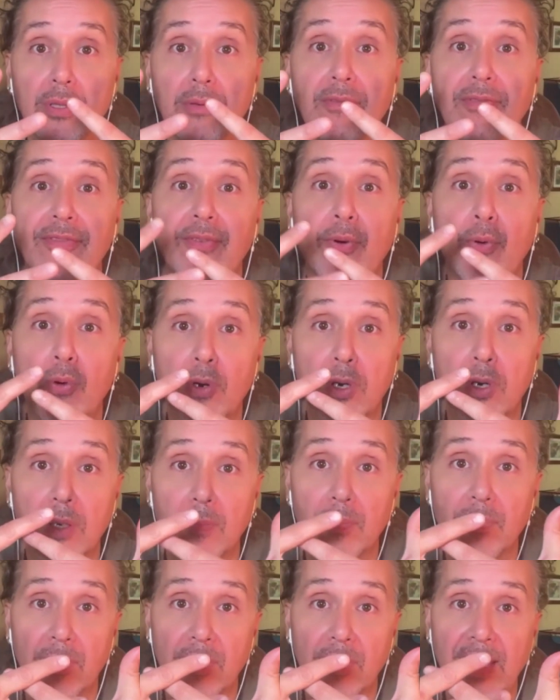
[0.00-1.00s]

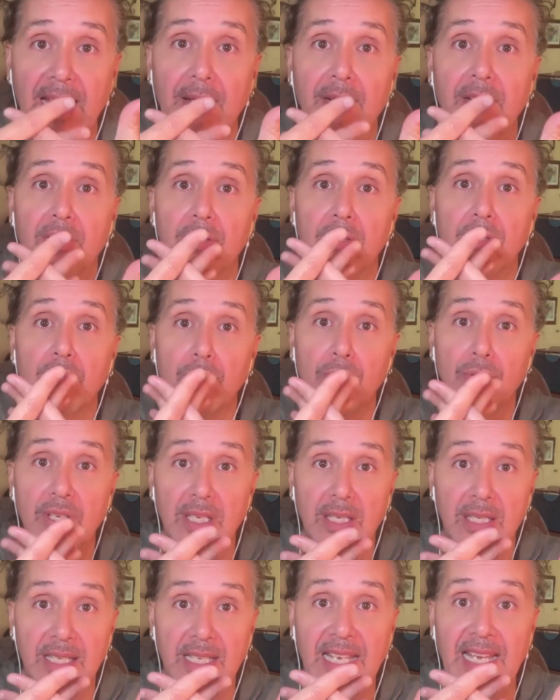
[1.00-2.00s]
form that
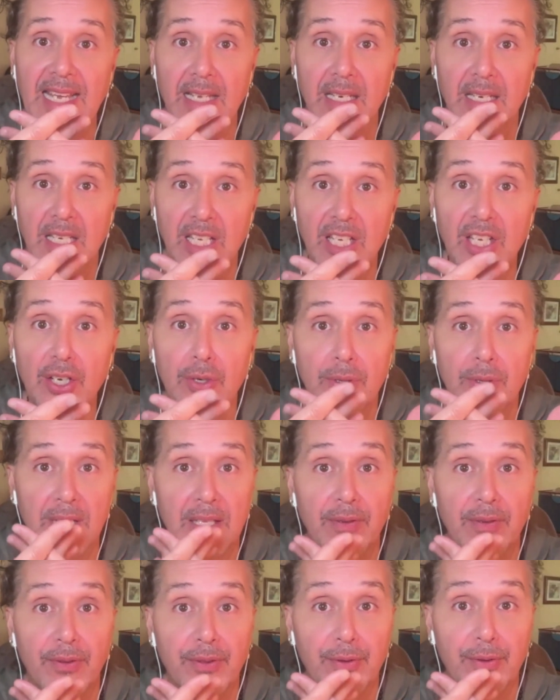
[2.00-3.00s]
union again here
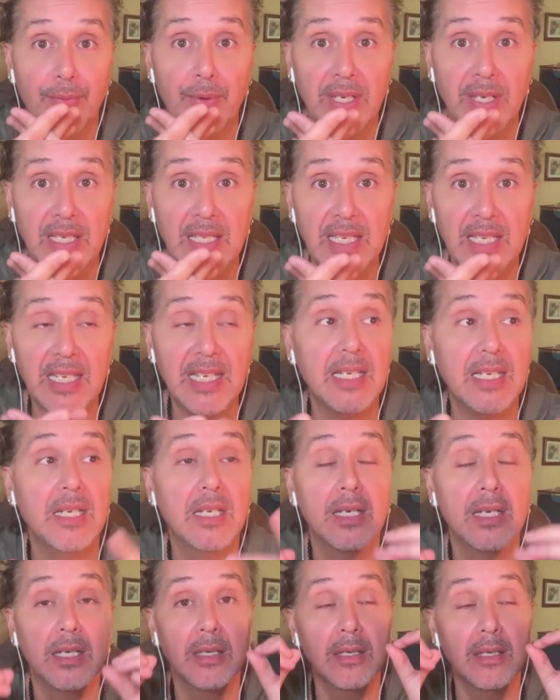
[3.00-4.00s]
in 3D
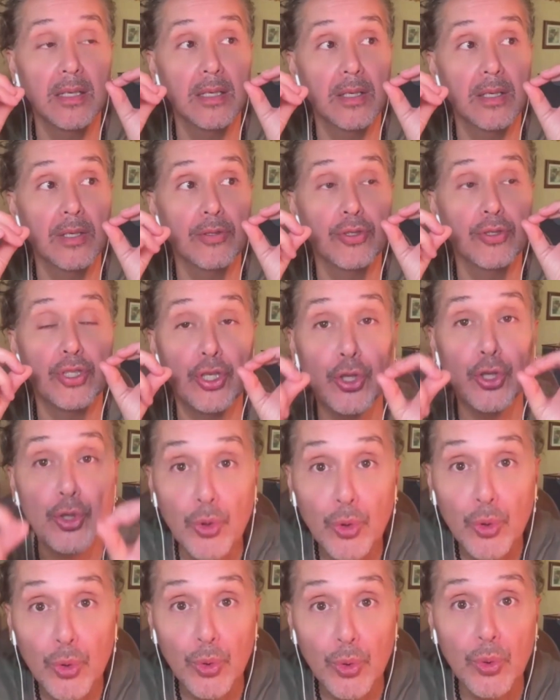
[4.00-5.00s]

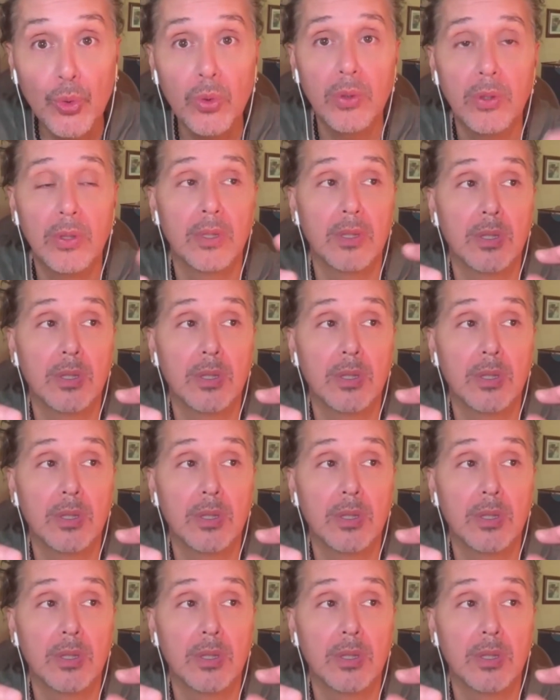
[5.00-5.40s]
to